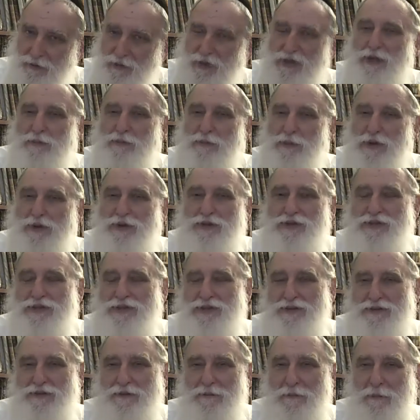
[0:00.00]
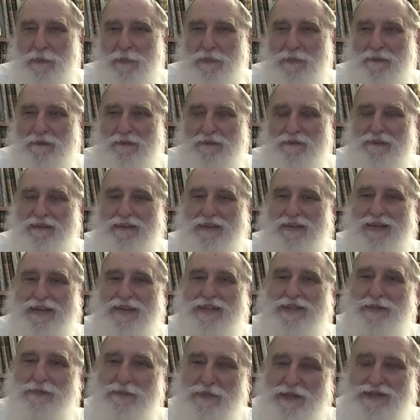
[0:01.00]
When a person
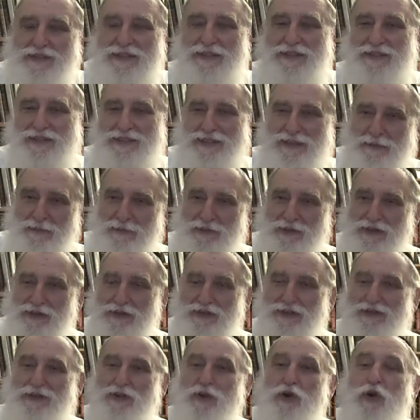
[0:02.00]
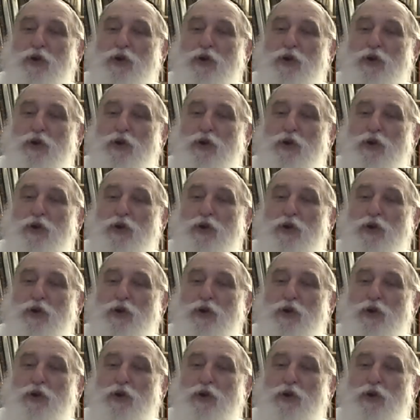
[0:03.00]
is missing something